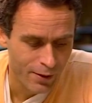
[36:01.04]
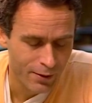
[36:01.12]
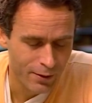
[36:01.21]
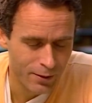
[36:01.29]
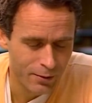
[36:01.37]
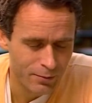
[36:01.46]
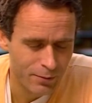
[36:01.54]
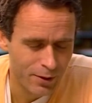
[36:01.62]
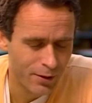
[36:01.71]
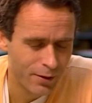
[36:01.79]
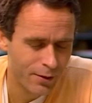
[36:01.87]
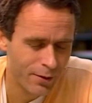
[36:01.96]
um,
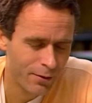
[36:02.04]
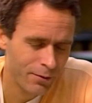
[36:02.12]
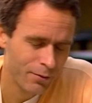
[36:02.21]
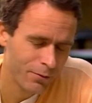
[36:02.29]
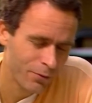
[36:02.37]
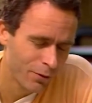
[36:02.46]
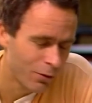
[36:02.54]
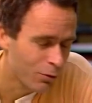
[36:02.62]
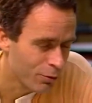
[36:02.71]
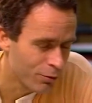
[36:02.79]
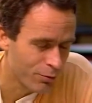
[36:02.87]
the local